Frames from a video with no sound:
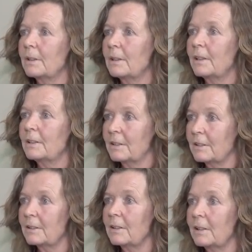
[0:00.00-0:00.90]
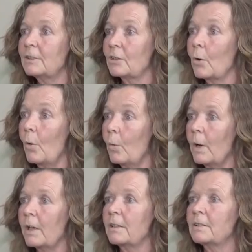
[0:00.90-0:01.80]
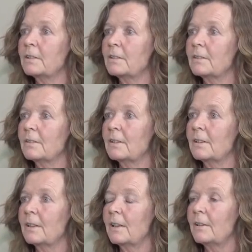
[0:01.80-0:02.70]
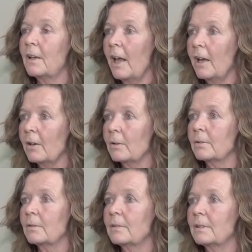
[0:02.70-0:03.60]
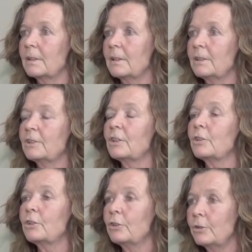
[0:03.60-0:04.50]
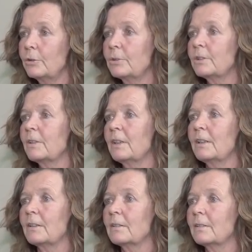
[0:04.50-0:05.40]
It's always now. It's a huge thing.